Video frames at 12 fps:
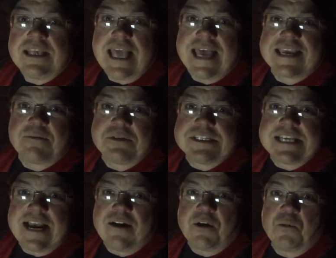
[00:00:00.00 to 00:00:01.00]
Yakking with
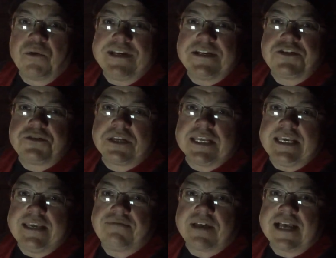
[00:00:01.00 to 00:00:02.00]
Sarah, when did you
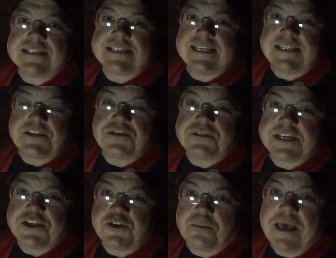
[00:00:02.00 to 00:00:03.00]
leave? I see that you
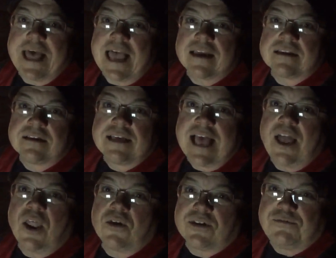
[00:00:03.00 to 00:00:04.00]
said you're back.
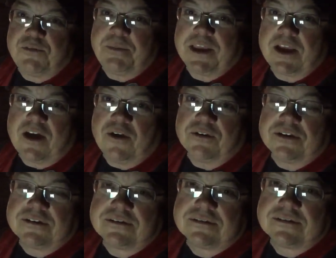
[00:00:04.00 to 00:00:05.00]
How long have you been gone?